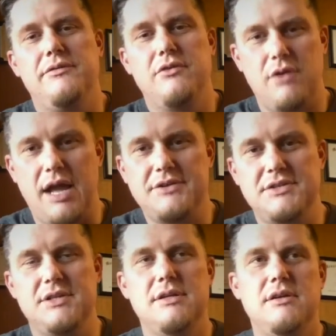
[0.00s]

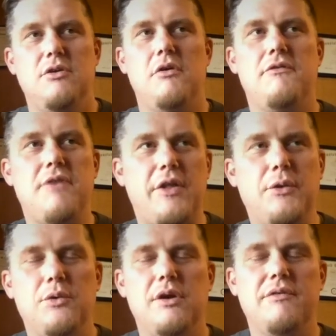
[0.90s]
Christ or a
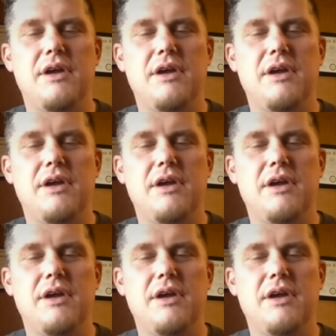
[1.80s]
follower of